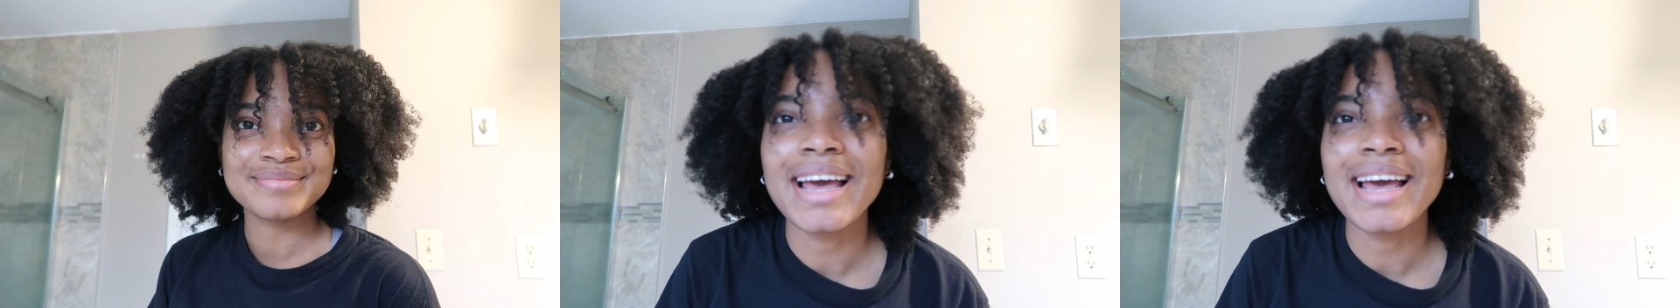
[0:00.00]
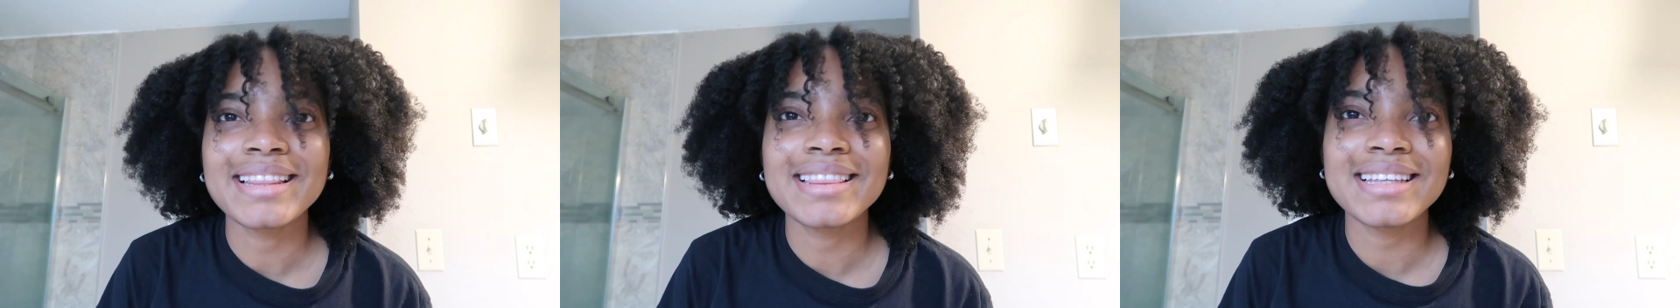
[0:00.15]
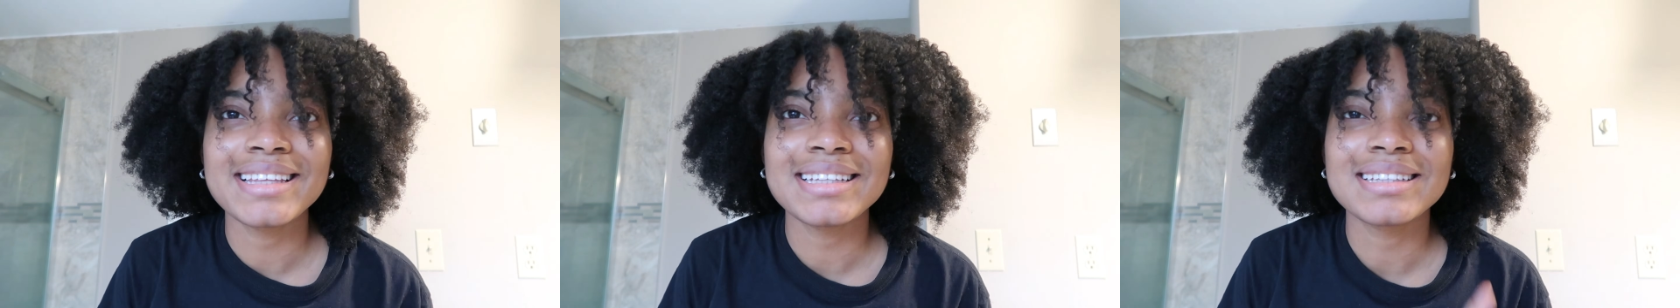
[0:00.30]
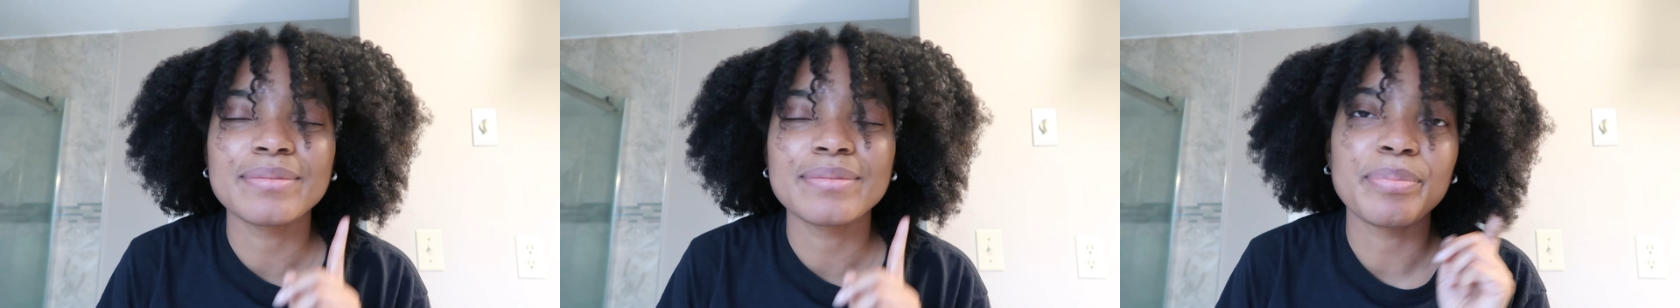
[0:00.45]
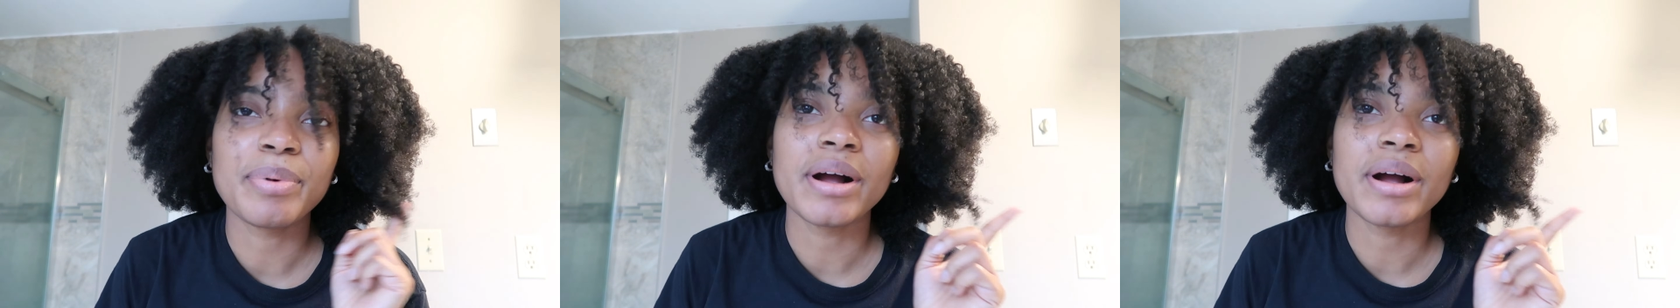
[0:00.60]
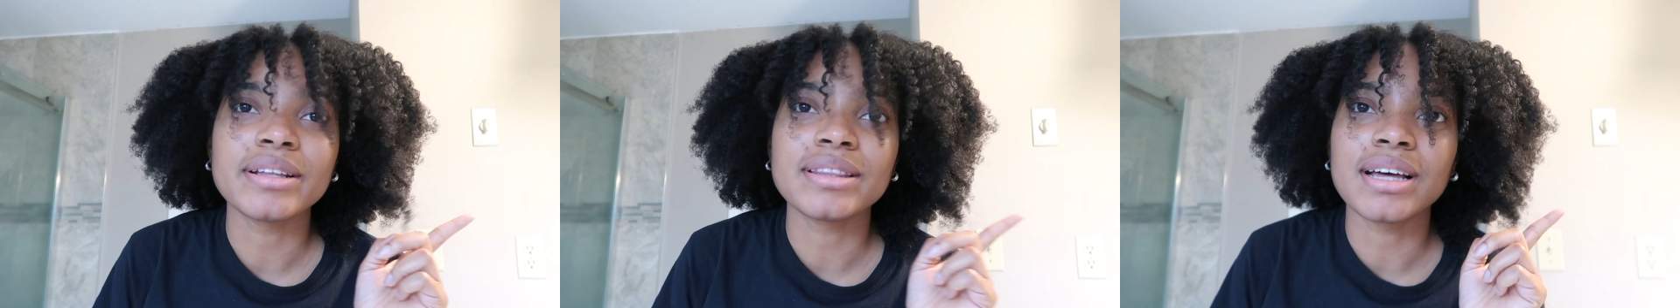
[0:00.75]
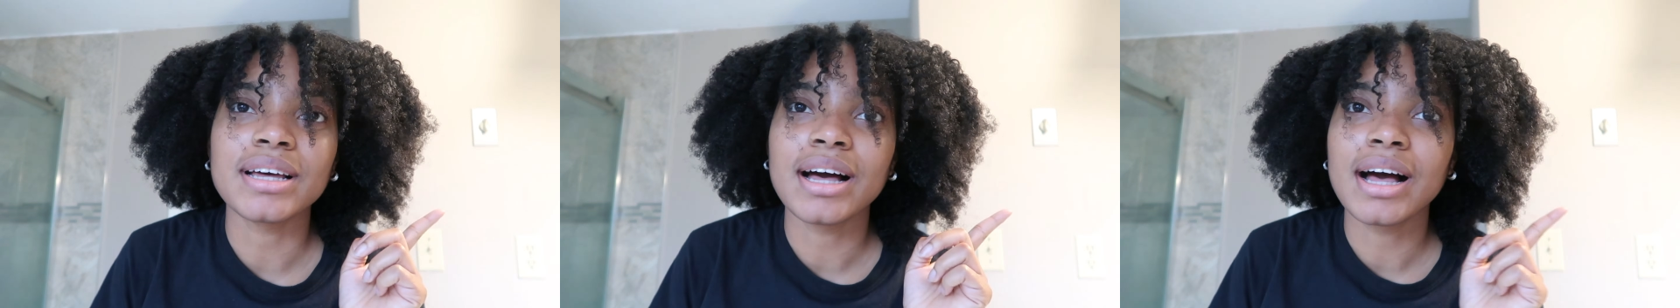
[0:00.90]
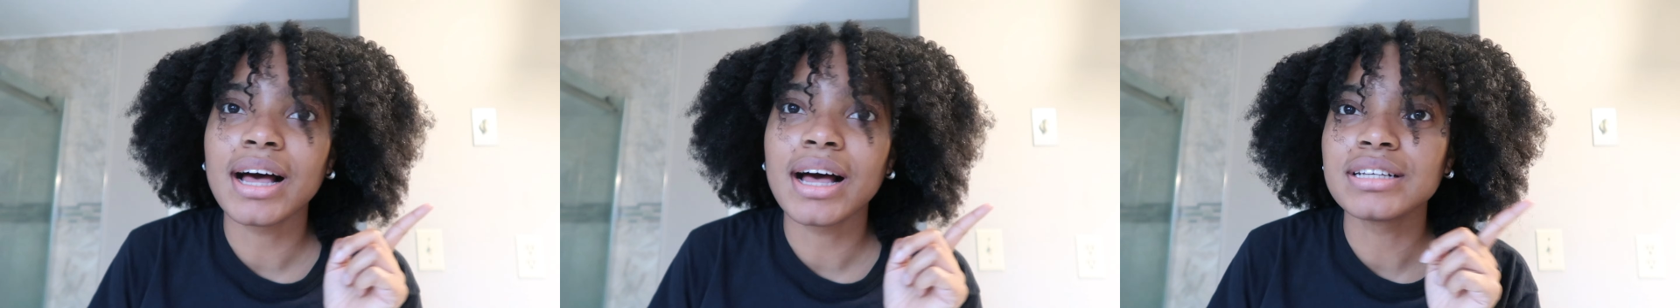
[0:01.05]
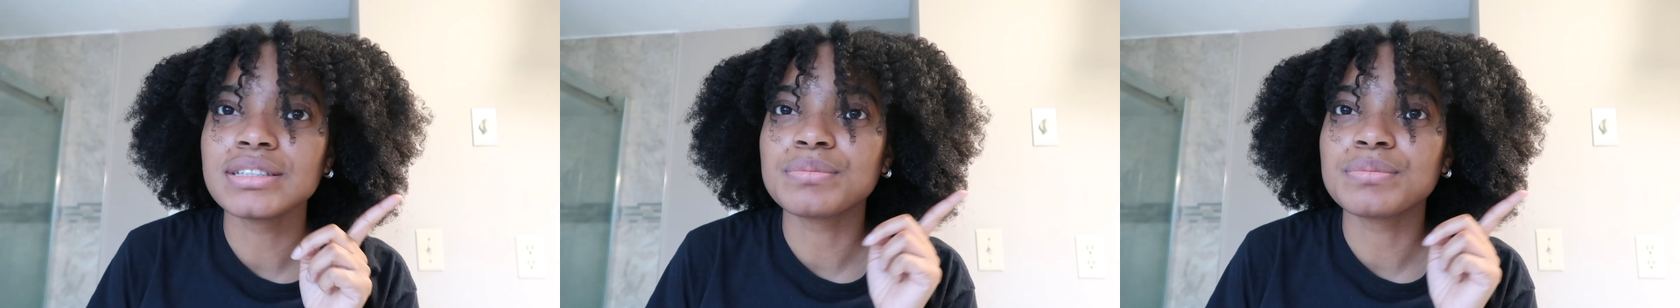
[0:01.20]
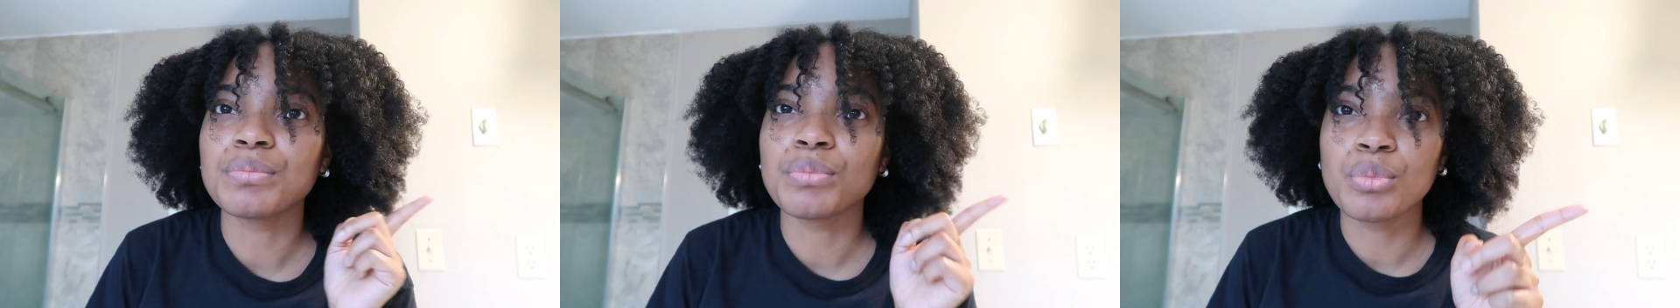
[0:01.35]
I think the part that
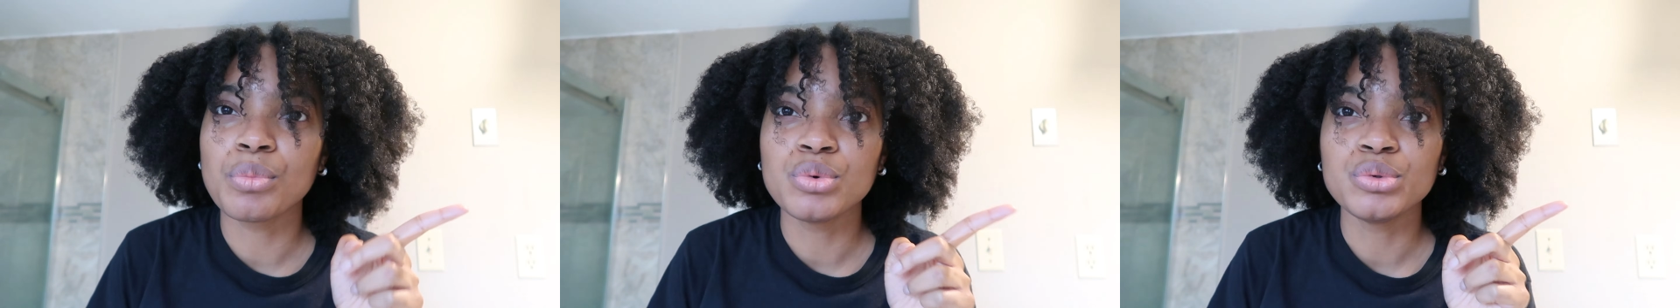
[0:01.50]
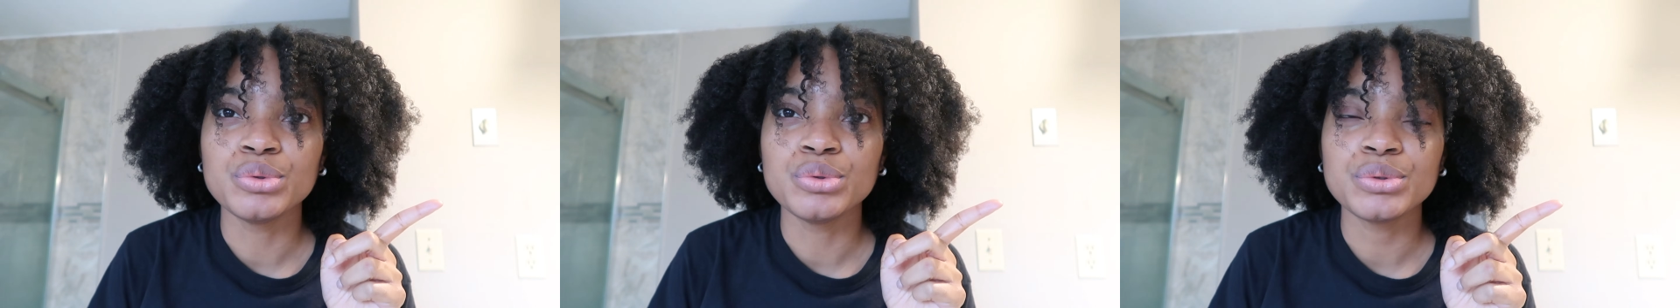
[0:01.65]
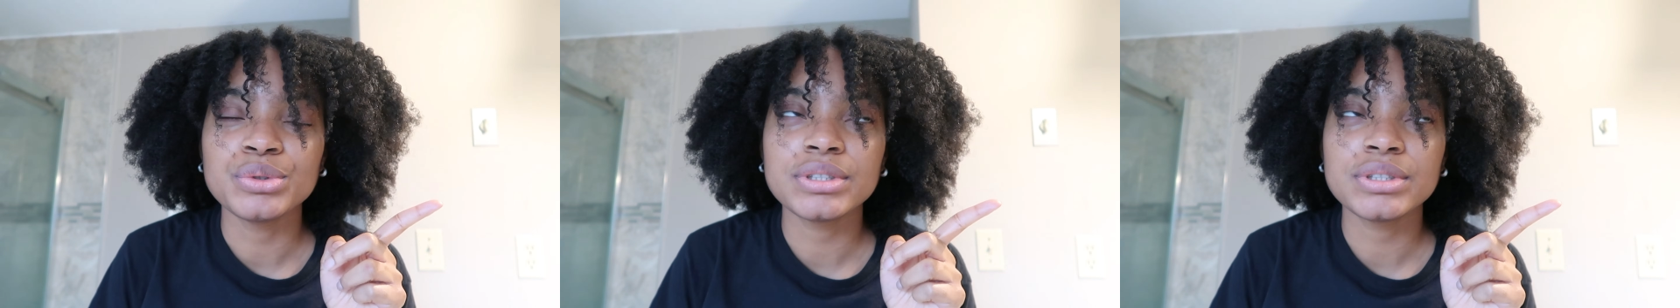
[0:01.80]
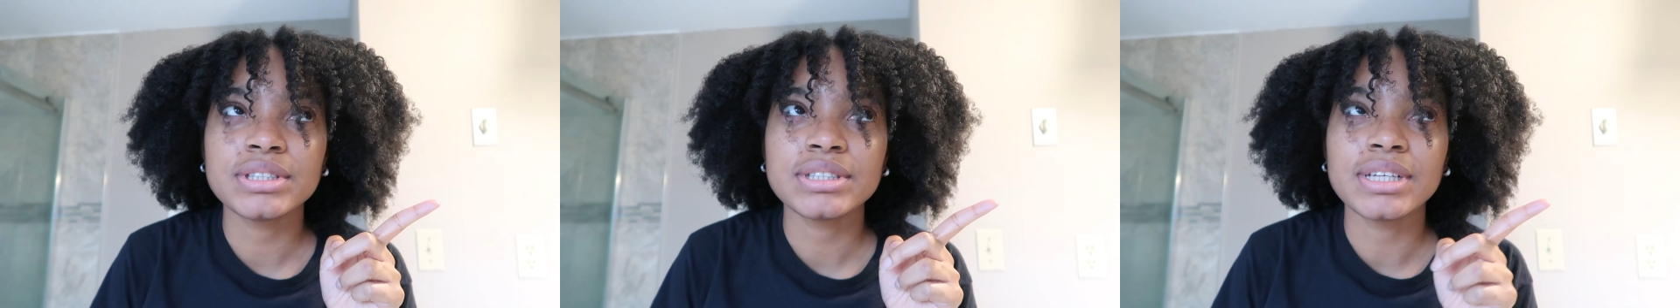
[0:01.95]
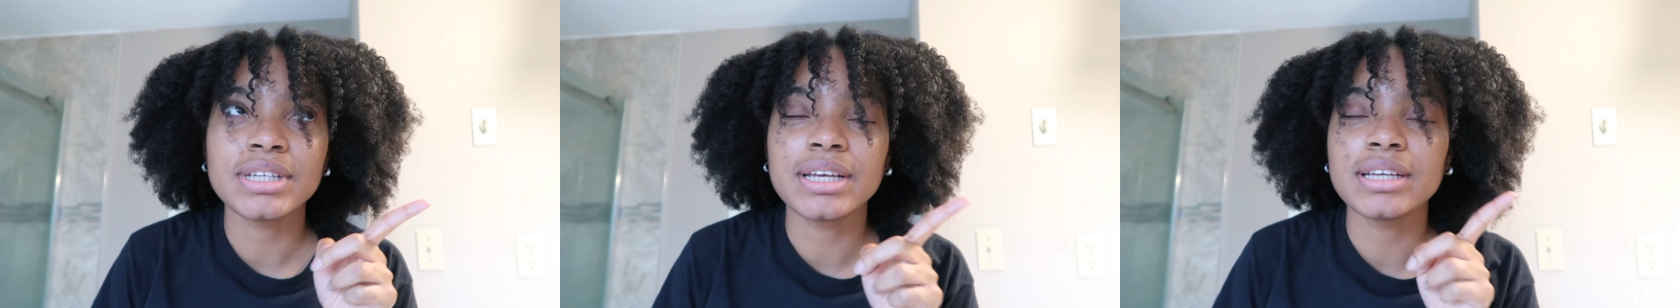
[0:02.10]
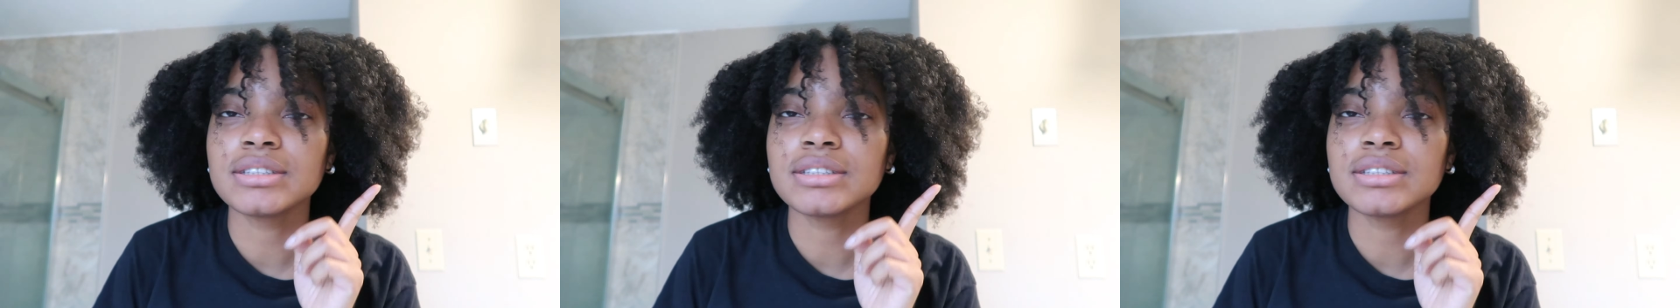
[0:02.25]
has mousse